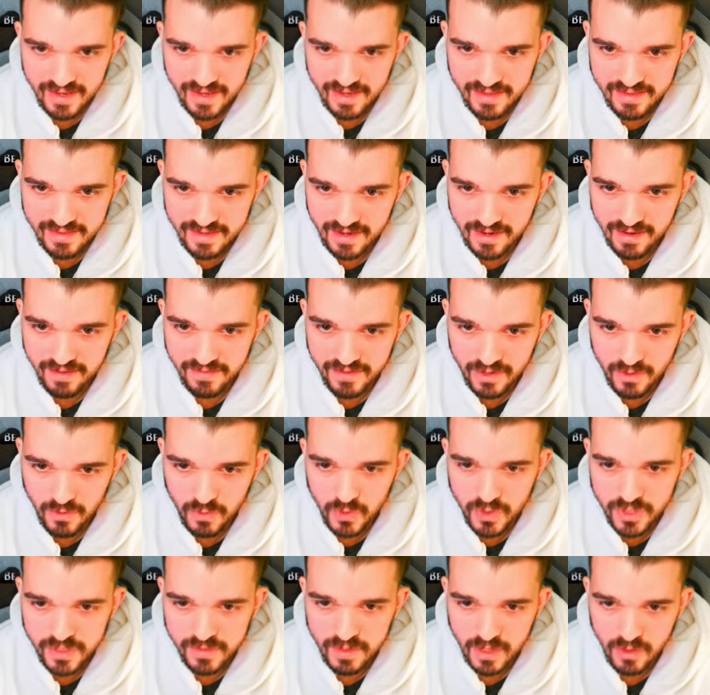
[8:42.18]
They
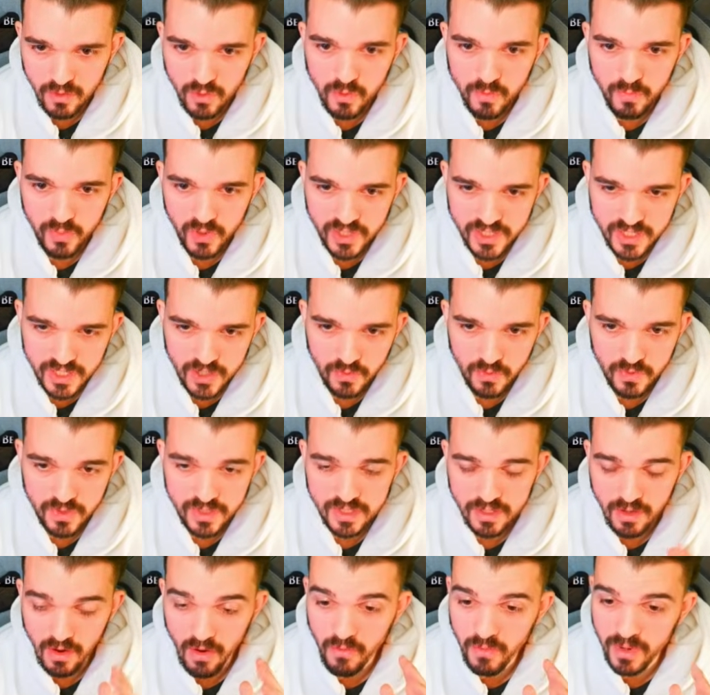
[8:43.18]
look pretty good.
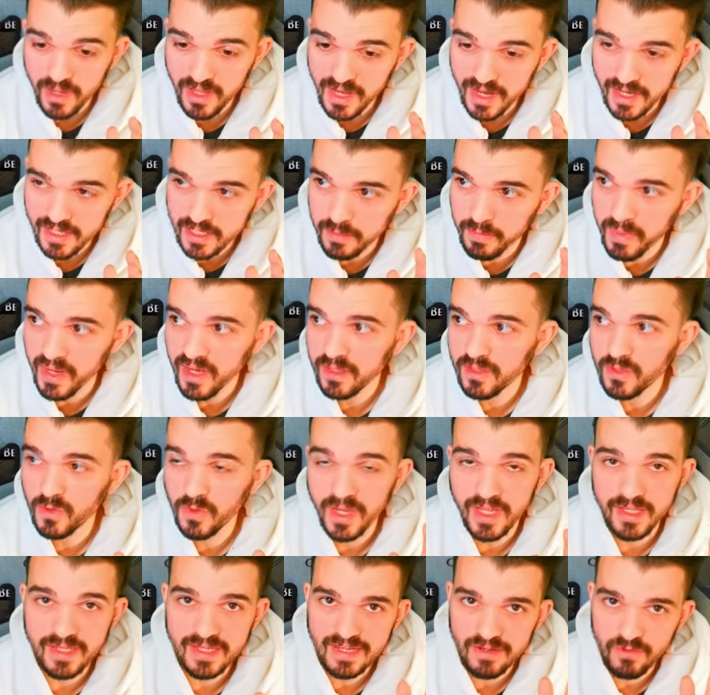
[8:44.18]
So I really expect to
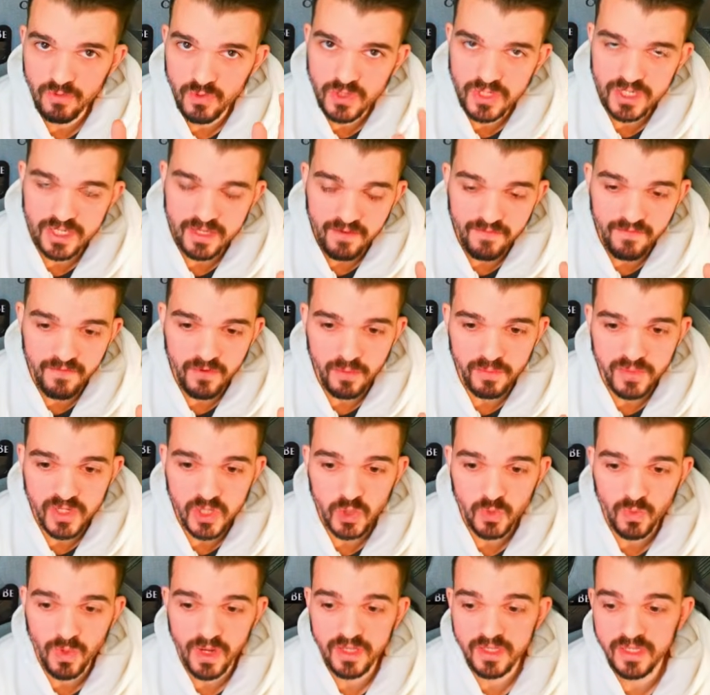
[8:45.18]
get good stuff from
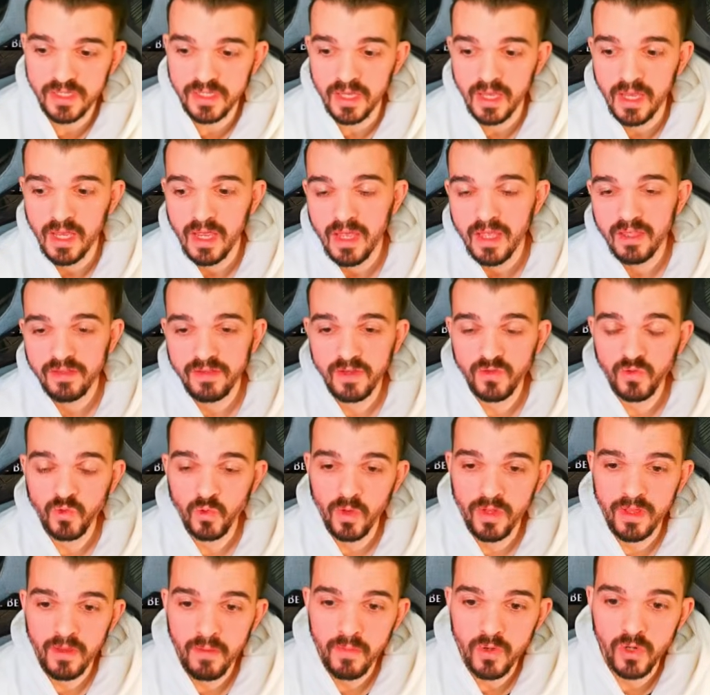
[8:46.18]
these ones. That's
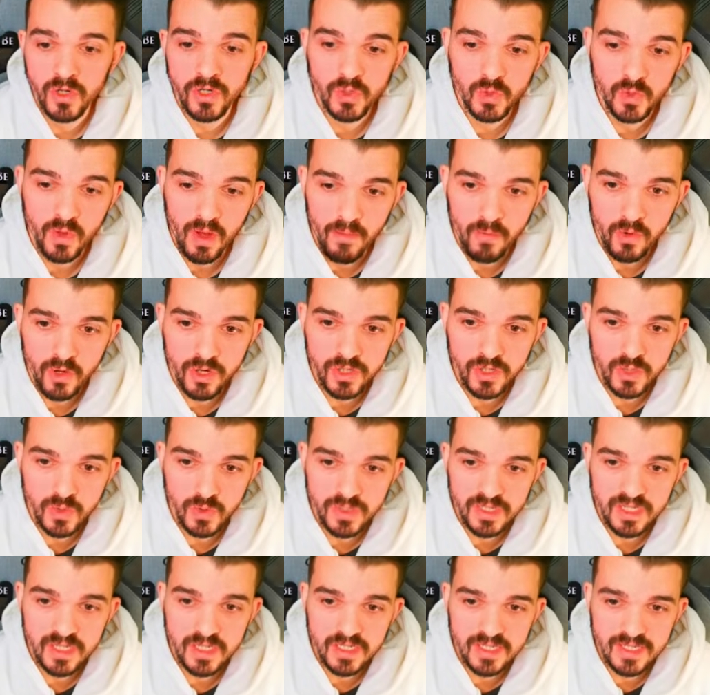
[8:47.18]
what I'm gonna do. I'm gonna
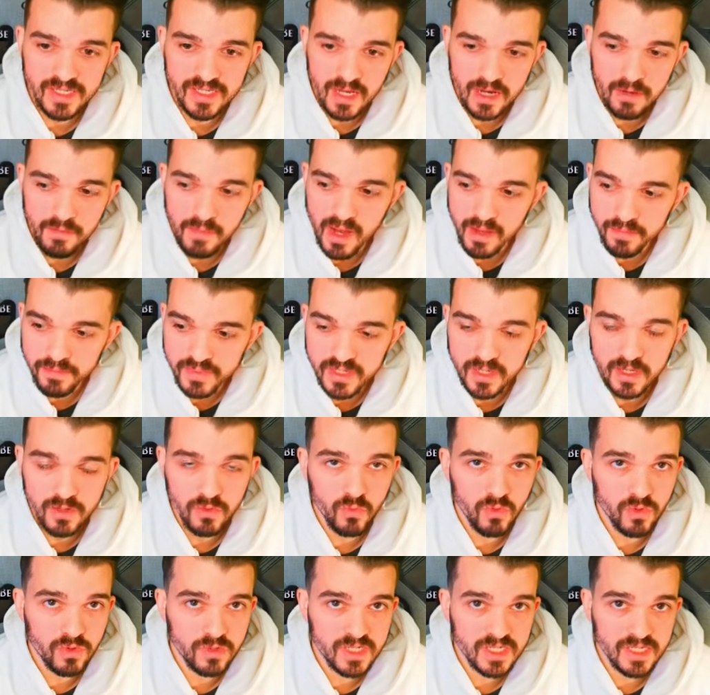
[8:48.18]
do these 10 maps
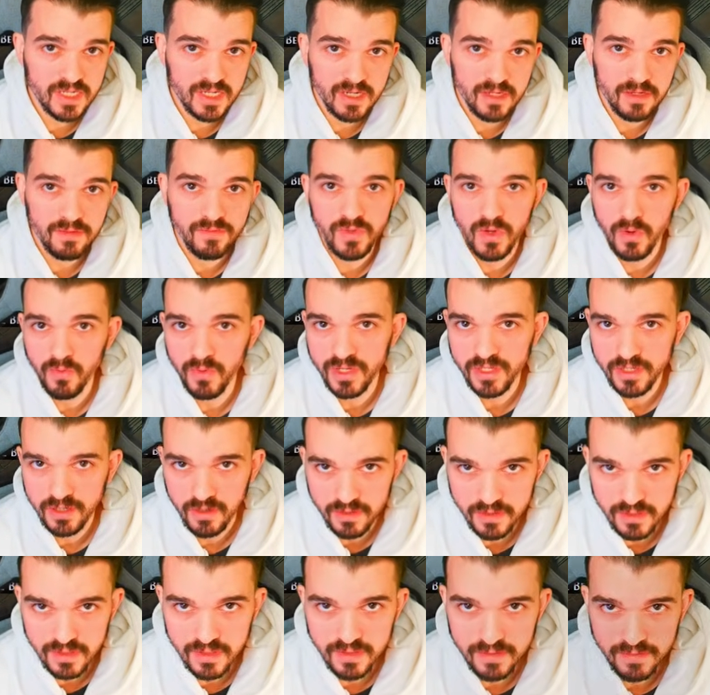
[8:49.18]
and we'll see the
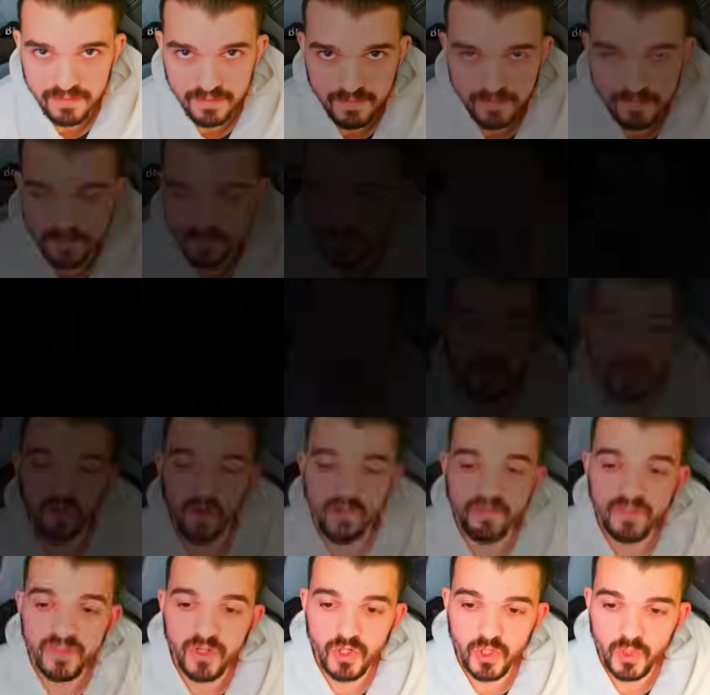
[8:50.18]
results.
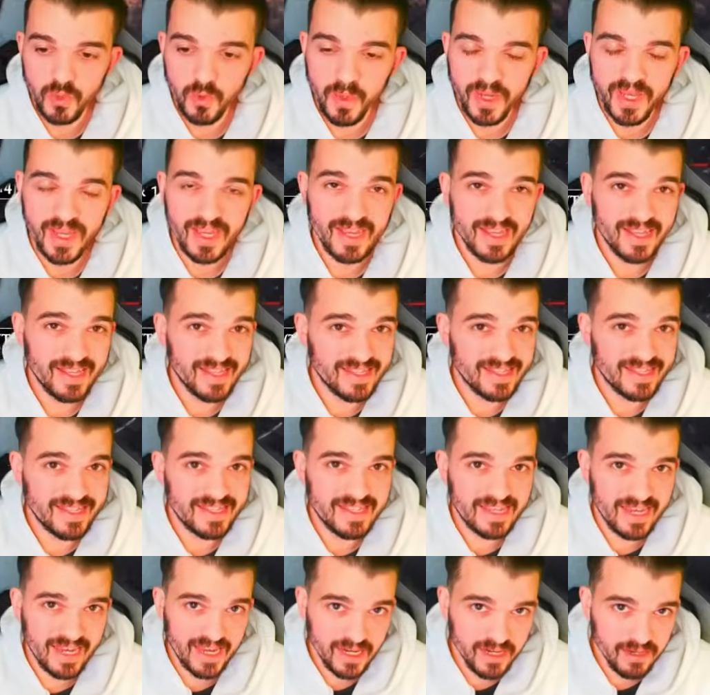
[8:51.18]
So after doing
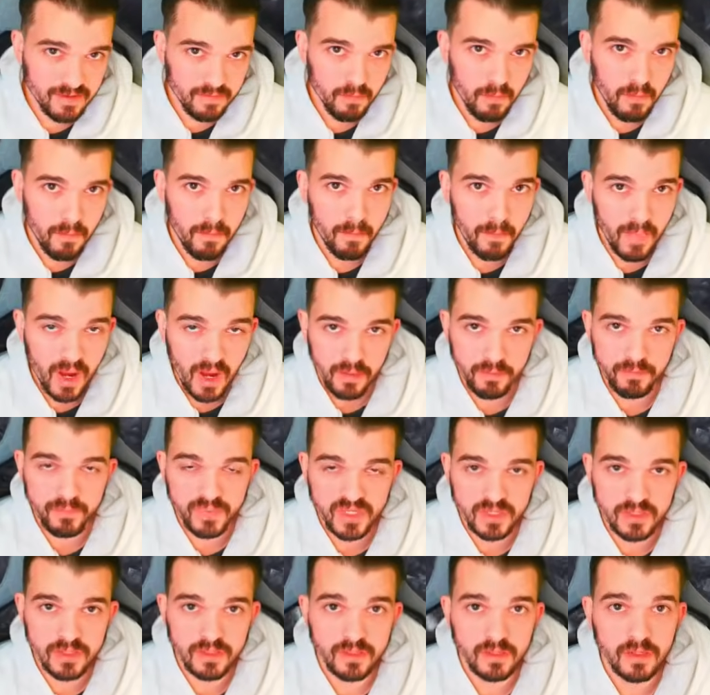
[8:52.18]
10
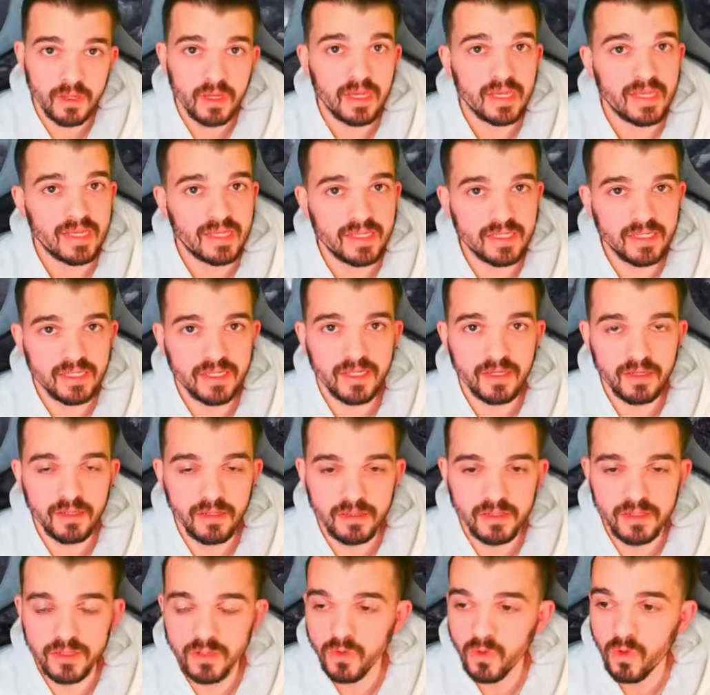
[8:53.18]
maps
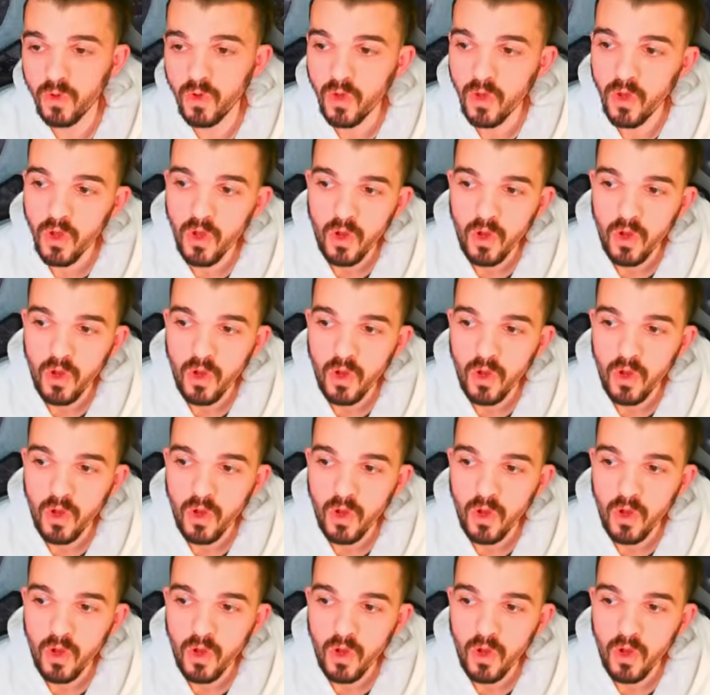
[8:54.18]
instilled